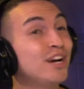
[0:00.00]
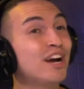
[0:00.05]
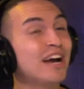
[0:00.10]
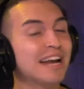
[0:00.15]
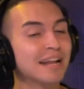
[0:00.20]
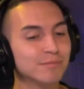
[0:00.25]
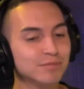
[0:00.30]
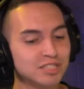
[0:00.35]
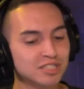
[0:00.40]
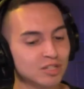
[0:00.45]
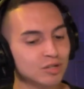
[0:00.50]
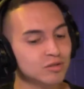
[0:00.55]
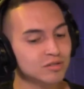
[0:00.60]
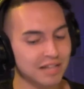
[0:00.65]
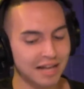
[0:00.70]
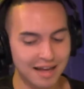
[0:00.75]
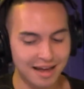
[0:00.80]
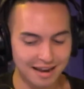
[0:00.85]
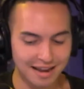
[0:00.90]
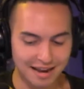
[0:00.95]
and I'm so
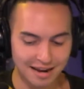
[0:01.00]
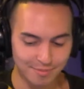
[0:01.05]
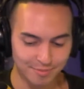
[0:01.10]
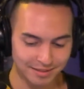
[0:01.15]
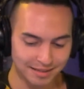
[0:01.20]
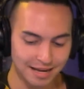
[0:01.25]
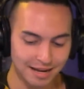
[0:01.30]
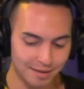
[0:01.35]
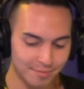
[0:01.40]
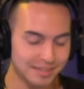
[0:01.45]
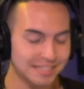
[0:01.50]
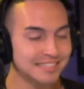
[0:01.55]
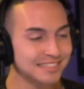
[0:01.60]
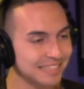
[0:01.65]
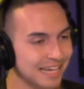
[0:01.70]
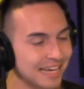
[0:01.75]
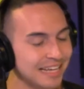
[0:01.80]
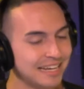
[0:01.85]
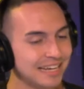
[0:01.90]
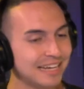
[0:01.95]
glad and I'm and I'm
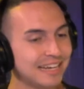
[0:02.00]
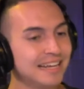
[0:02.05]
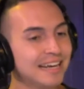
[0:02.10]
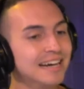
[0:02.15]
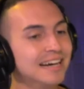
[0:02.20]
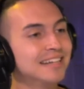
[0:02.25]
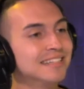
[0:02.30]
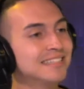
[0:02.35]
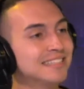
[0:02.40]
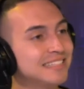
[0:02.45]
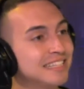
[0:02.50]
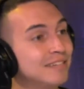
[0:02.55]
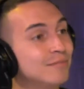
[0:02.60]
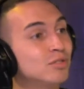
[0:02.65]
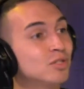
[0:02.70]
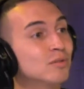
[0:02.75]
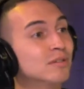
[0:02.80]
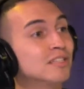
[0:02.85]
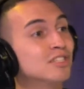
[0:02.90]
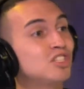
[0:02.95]
excited to see him
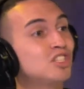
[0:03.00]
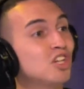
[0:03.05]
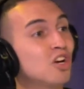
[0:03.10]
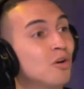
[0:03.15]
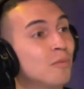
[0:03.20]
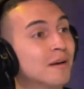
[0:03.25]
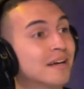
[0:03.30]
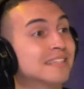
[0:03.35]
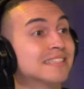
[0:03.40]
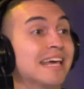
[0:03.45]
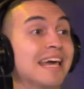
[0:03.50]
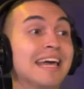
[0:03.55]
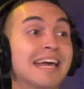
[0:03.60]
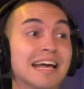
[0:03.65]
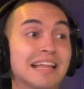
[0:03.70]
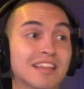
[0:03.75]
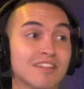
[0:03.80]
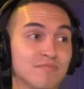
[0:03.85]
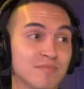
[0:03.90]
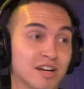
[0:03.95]
doing the show because a
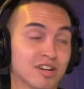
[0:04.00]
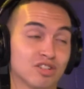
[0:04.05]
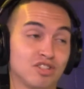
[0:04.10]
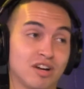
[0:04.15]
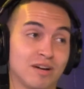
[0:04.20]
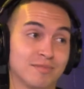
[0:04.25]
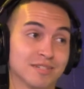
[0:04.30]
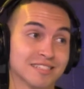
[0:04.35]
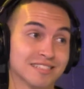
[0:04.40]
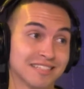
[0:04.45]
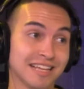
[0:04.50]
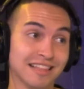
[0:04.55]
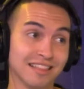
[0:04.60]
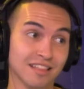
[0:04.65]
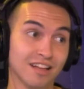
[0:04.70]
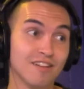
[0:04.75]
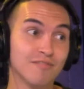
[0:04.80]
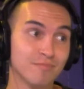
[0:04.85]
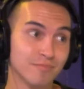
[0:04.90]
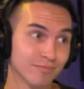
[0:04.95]
I love medical dramas because I
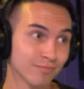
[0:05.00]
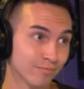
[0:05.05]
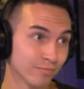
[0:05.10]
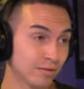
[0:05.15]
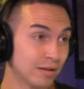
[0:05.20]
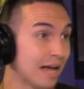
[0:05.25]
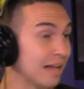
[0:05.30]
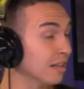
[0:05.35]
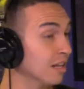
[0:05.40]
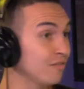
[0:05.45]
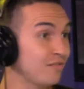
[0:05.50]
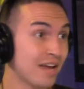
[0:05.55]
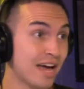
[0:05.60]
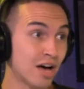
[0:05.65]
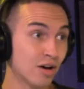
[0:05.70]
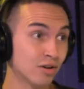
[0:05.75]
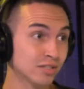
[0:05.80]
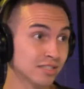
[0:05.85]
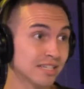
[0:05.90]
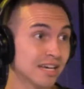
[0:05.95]
love I loved
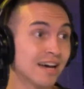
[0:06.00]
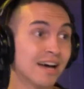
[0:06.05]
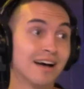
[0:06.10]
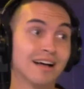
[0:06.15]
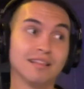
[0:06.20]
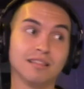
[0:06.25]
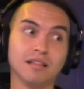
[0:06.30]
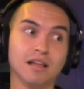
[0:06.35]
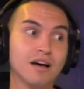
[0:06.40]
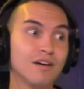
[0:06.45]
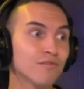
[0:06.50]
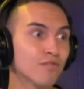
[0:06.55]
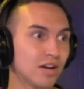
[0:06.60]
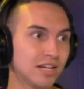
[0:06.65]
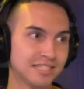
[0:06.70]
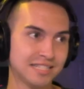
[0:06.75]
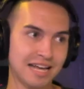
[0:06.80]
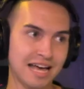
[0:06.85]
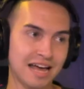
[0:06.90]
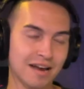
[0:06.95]
House, yeah. love
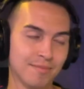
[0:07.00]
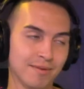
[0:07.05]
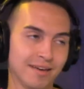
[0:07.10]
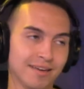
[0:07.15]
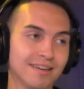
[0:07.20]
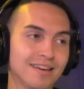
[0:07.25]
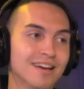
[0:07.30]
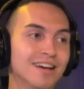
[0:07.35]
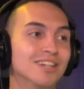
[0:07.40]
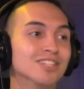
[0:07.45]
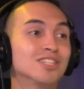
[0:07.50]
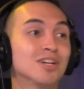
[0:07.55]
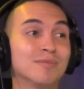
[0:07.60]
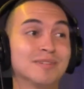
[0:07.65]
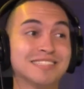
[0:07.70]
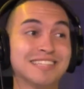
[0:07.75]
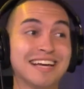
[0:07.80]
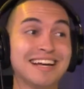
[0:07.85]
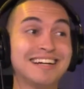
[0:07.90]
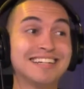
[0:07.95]
Grey's Anatomy. Right. So I'm
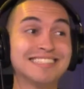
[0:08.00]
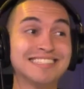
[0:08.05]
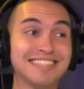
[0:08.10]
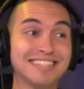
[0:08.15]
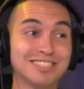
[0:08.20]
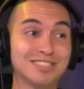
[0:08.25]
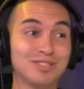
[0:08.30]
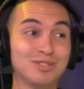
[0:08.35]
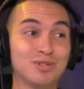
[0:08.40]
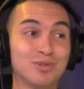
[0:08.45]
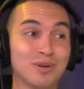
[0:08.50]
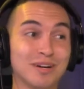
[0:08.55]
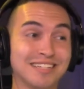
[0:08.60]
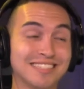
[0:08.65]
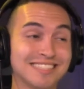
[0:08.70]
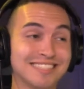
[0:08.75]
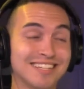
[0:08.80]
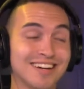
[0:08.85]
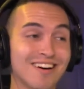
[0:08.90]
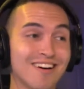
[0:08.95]
excited to see this new
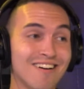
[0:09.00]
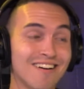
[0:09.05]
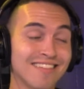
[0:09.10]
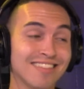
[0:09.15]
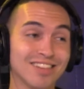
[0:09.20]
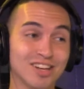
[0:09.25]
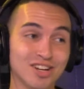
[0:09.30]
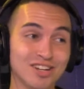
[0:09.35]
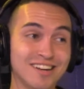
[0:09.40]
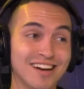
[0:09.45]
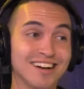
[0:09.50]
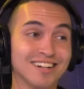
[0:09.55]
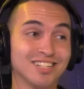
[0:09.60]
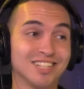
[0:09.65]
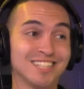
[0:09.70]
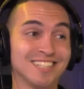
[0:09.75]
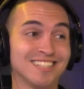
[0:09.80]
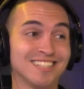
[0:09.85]
twist on The Good Doctor. Me